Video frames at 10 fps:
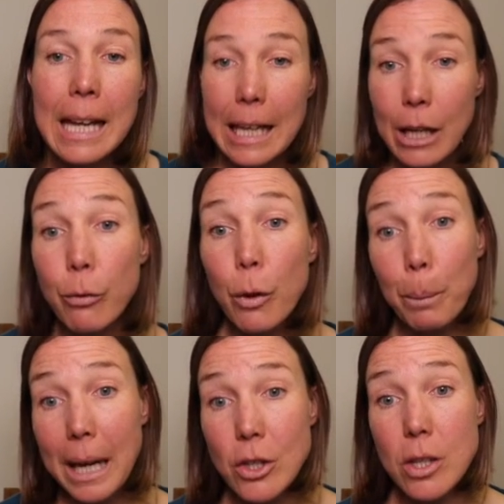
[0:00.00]
If the
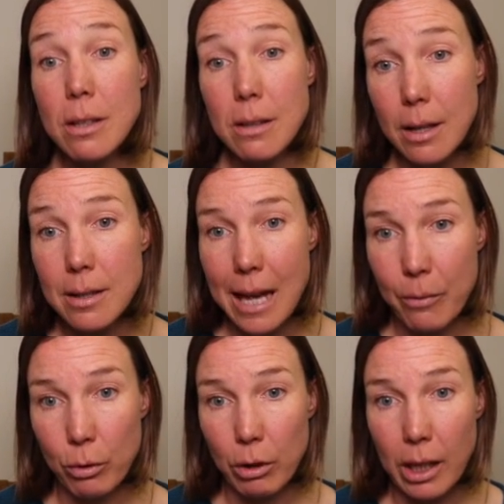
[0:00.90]
patient does have
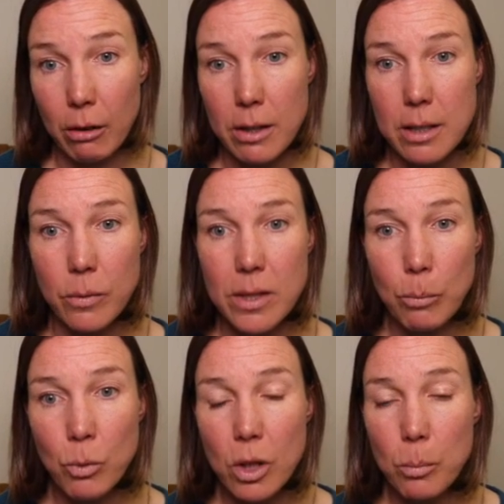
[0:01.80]
a recurrence of
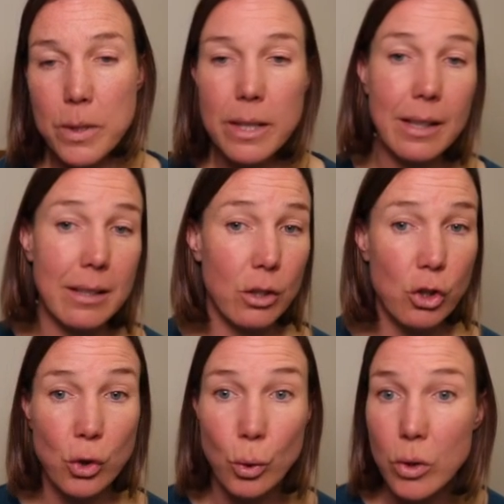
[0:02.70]
symptoms, there's a
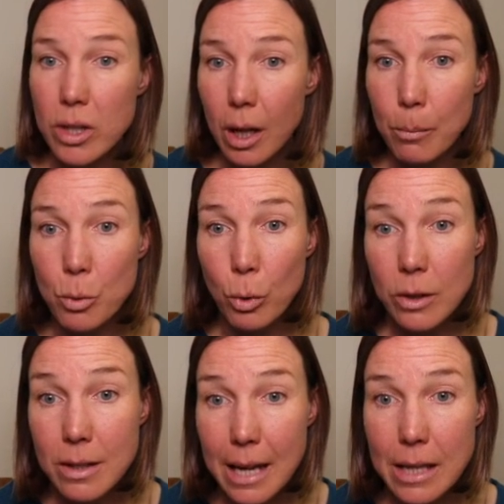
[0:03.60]
short time to
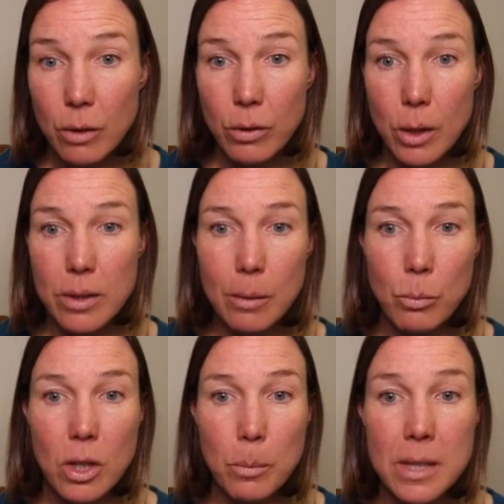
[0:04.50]
onset of those
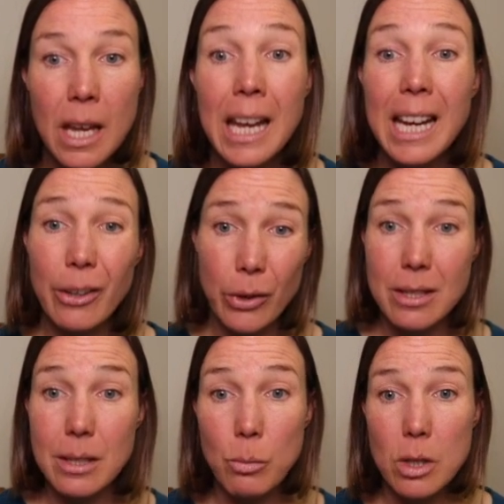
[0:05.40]
symptoms, the
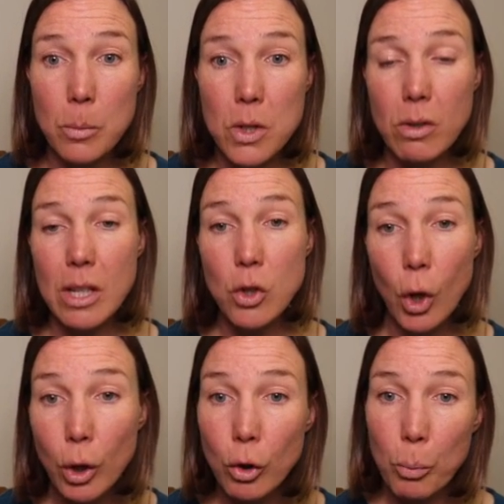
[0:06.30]
symptoms are
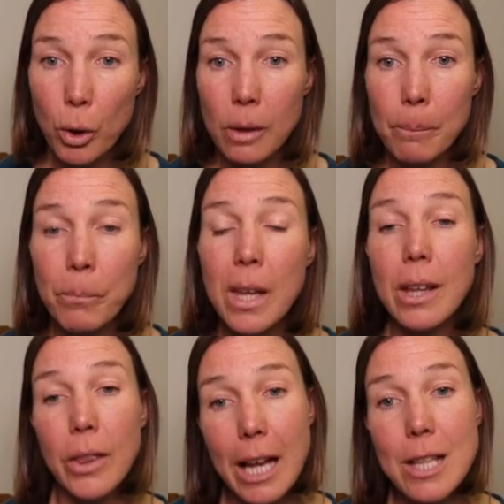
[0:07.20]
intolerable,
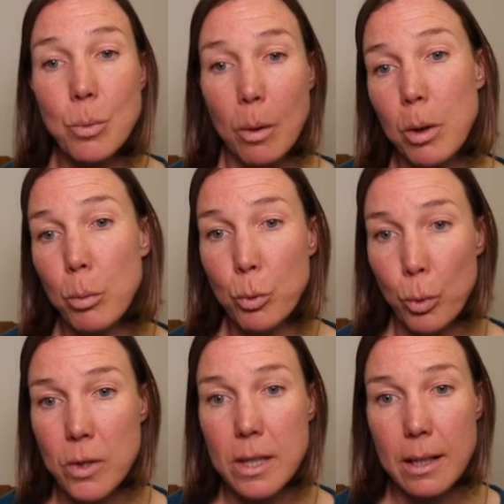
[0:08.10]
that's when we would
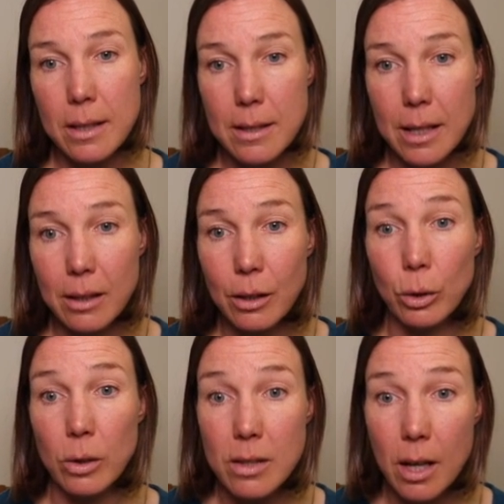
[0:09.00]
want to consider
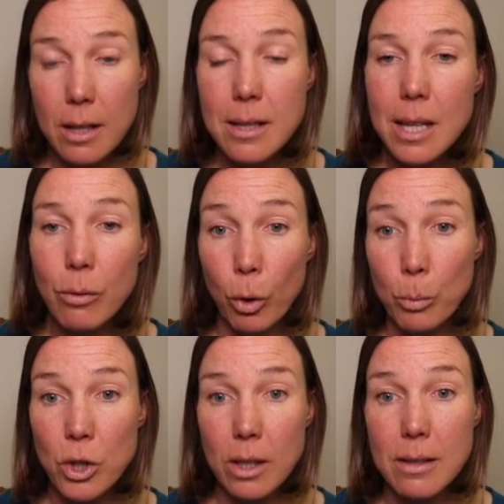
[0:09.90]
alternative
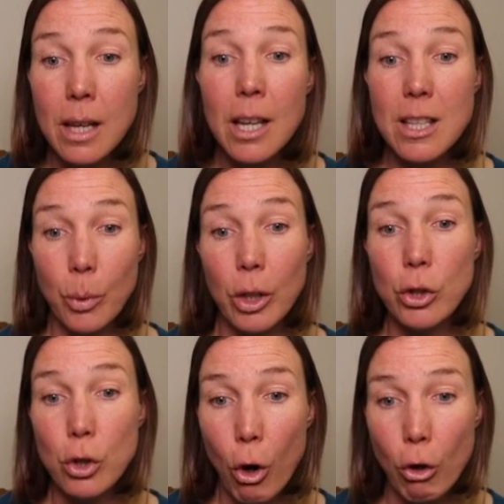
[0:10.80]
options to our
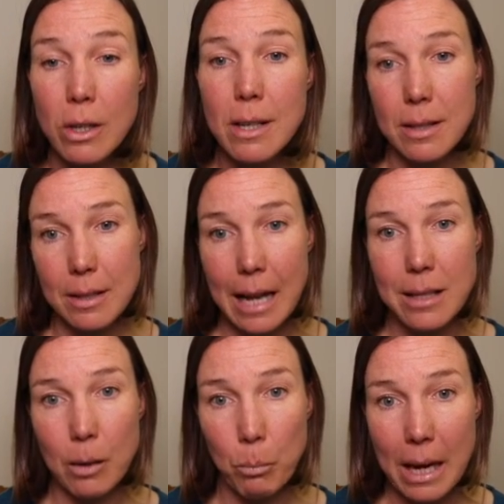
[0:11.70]

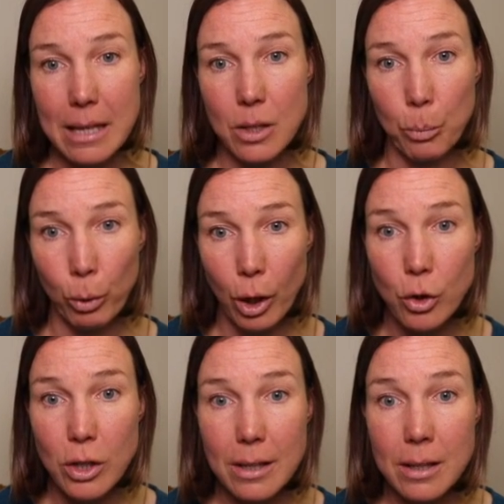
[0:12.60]
non-statin based
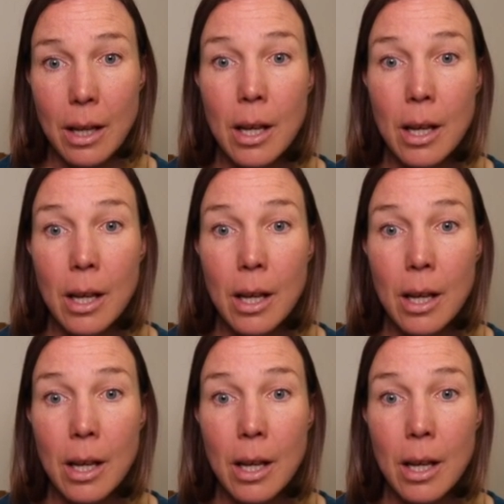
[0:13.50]
approaches